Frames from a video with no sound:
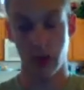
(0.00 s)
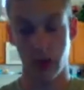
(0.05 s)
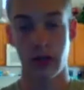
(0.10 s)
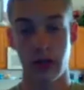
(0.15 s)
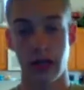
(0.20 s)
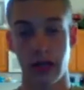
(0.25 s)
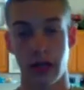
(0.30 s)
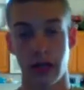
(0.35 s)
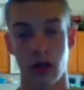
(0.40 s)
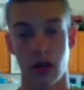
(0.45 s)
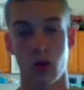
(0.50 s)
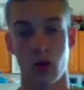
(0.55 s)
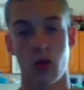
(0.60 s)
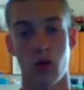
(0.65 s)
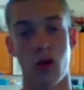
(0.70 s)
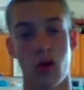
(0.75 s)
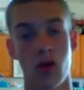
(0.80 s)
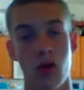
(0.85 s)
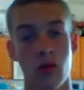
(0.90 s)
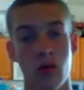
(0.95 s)
you can get it in
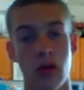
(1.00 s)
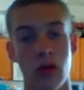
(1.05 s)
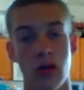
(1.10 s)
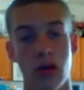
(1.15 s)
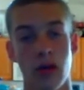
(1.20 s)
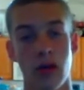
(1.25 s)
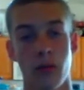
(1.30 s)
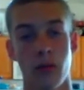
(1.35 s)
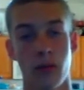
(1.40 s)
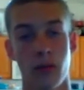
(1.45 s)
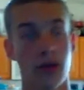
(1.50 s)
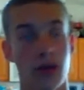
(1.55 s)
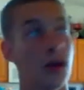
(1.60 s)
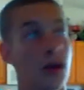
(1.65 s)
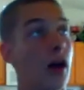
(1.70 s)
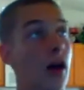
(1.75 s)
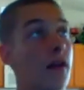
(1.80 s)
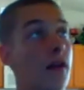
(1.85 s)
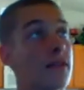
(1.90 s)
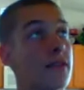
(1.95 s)
chrome,
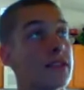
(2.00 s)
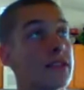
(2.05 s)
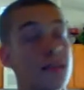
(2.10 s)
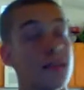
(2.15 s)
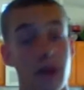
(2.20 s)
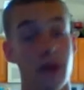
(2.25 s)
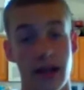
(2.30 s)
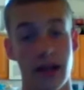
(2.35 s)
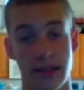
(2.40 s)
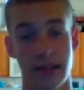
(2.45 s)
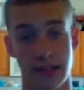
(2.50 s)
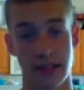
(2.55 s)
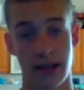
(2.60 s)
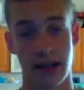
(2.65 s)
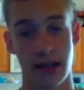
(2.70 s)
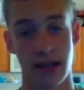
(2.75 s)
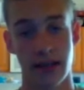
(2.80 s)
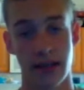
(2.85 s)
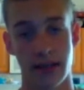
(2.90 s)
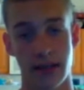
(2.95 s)
but obviously mine is
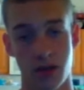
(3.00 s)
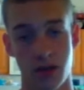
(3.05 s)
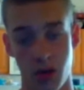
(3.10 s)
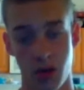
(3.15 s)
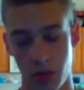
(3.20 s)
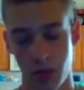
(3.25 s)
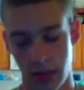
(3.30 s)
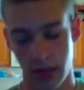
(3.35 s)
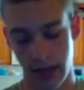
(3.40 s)
not. It's all